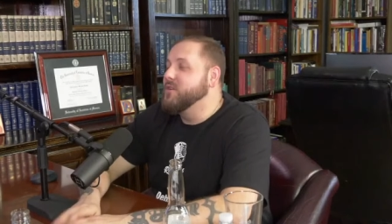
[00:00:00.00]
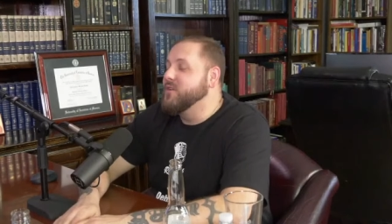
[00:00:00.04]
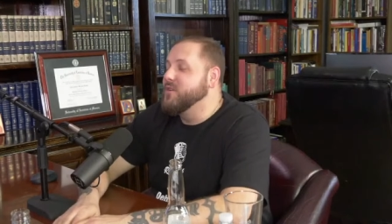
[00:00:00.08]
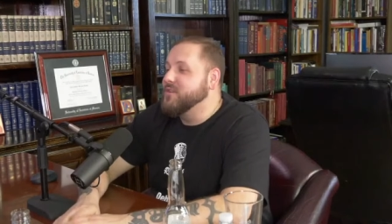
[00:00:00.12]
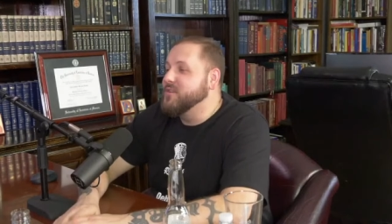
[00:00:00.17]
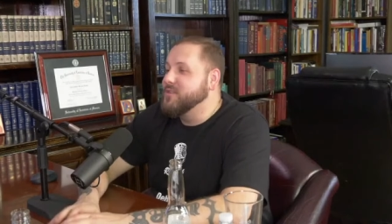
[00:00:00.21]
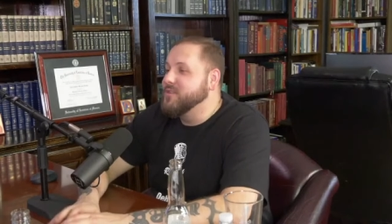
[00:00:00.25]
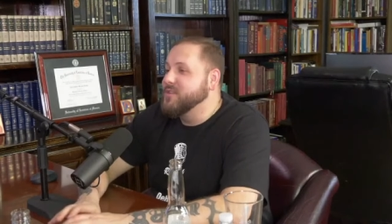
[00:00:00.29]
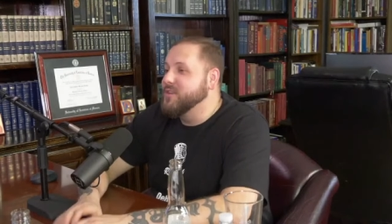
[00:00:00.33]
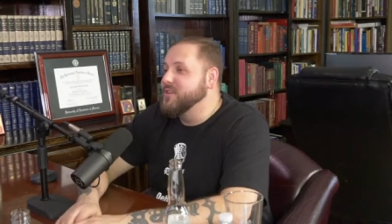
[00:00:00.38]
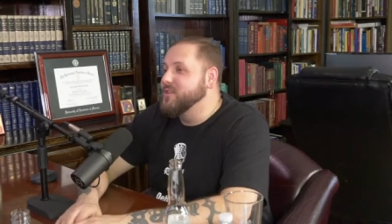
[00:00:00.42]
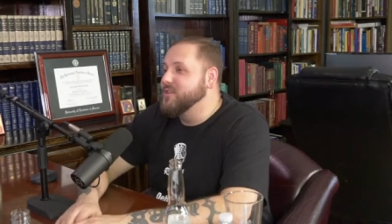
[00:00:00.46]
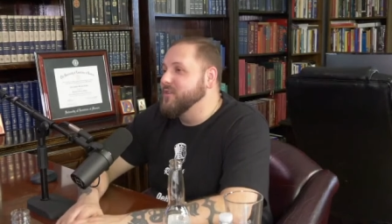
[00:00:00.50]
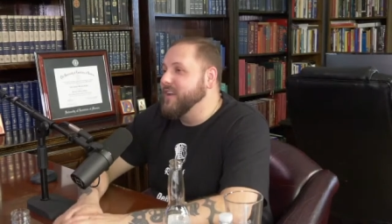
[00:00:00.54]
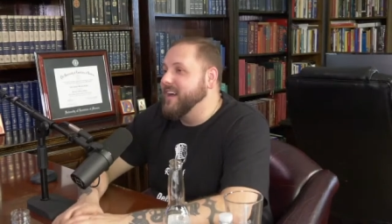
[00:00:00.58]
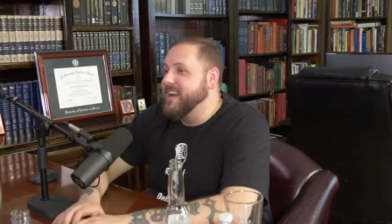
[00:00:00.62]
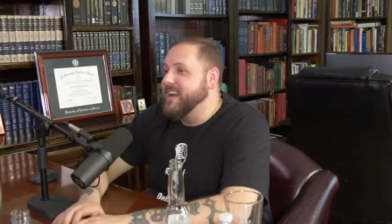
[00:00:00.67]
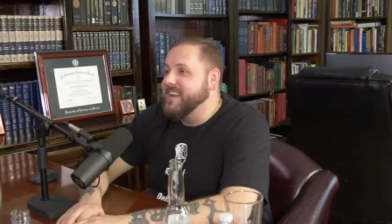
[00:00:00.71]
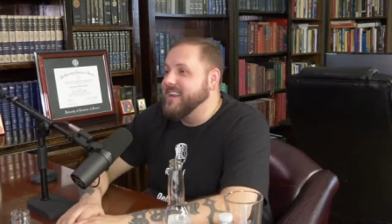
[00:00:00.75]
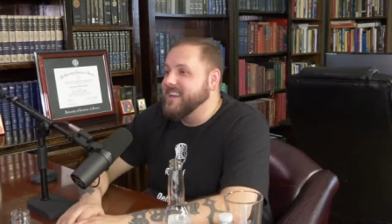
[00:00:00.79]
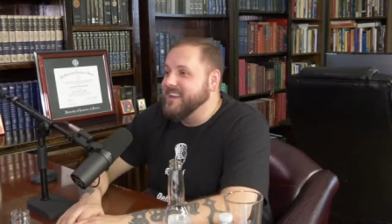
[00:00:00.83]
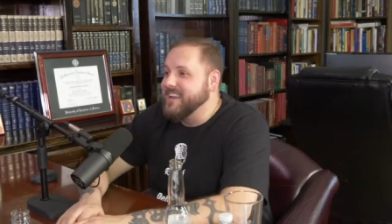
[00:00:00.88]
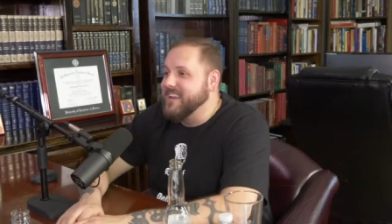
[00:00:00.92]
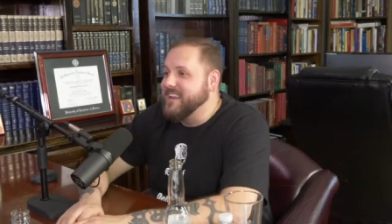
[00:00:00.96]
the
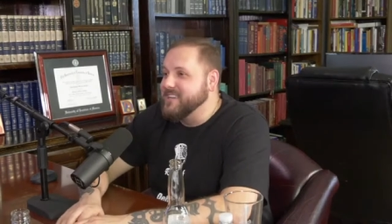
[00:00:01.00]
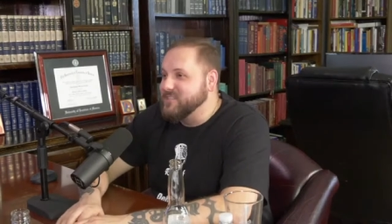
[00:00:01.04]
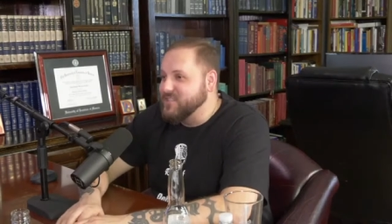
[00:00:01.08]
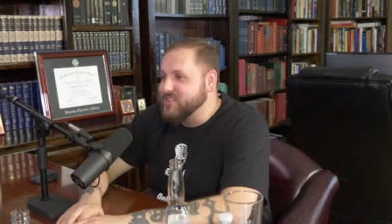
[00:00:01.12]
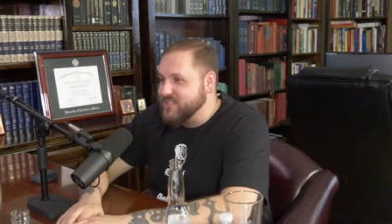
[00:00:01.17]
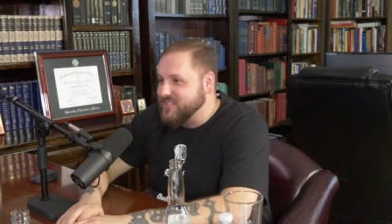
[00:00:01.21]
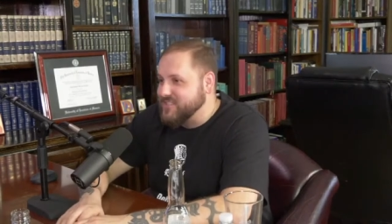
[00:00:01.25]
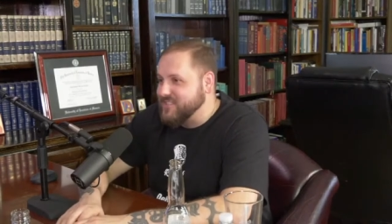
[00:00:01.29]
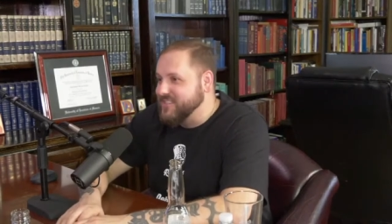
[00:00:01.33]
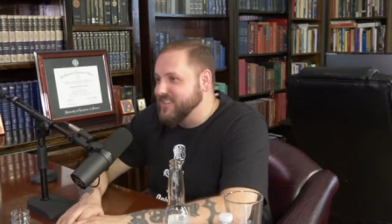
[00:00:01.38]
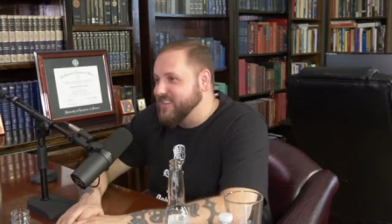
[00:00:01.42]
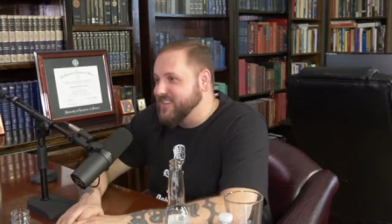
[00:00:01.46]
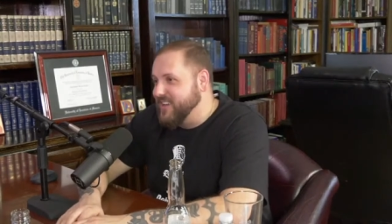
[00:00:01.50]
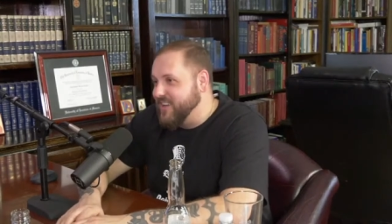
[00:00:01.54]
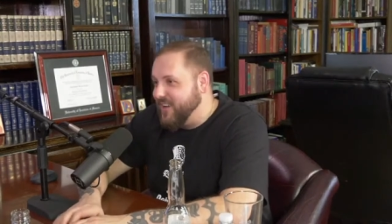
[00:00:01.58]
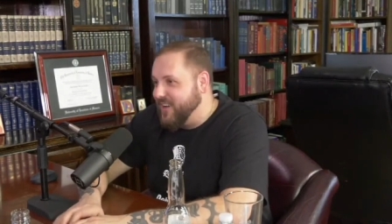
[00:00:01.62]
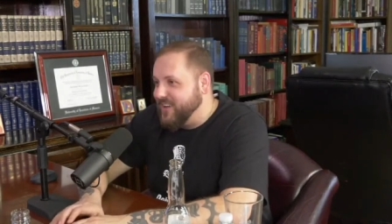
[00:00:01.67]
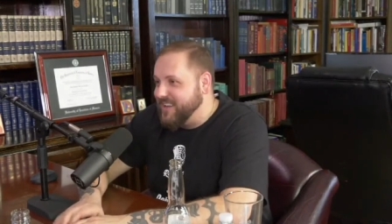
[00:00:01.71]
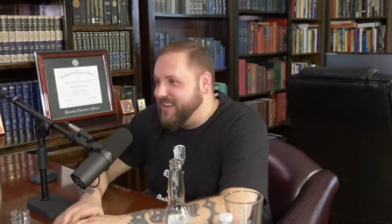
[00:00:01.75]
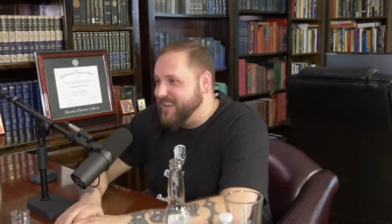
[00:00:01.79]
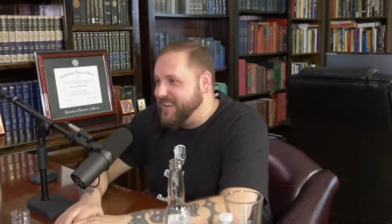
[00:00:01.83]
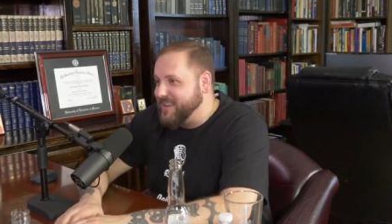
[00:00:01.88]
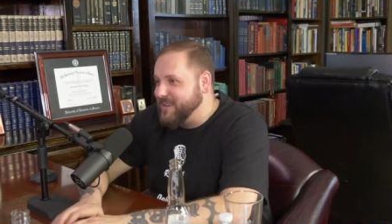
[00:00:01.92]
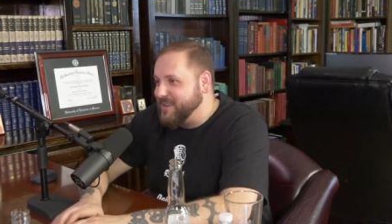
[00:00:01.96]
United Nations could call
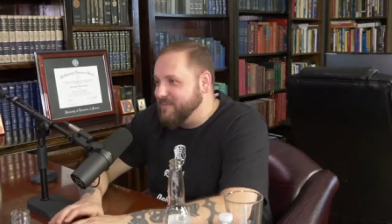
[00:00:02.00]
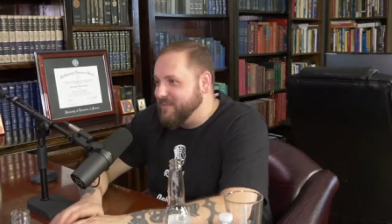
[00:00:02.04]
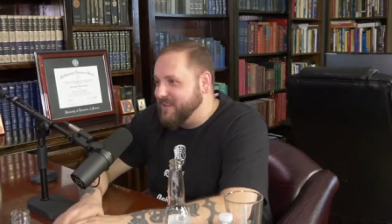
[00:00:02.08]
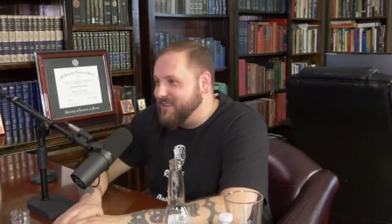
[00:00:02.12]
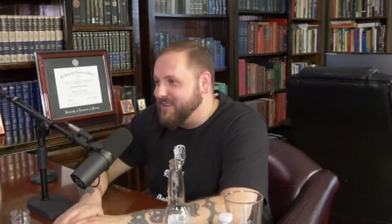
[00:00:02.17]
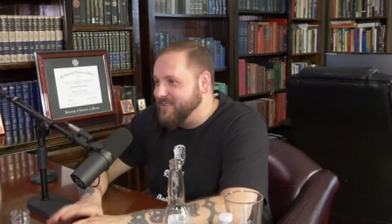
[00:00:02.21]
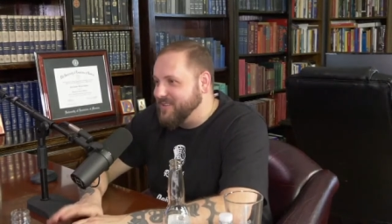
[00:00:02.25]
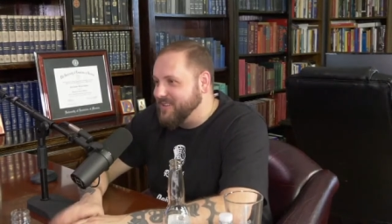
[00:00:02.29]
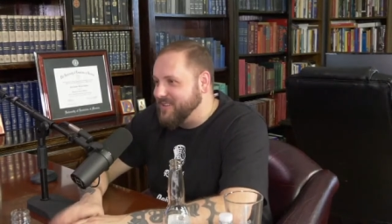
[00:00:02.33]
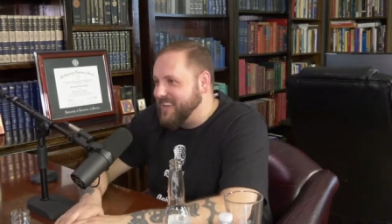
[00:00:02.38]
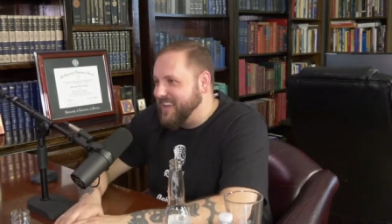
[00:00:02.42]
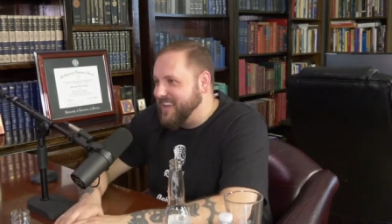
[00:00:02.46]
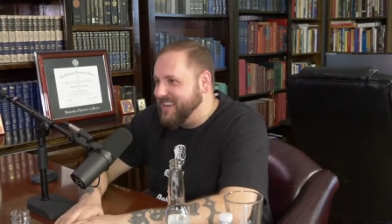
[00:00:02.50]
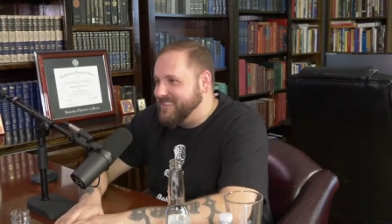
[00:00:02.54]
an ecumenical council.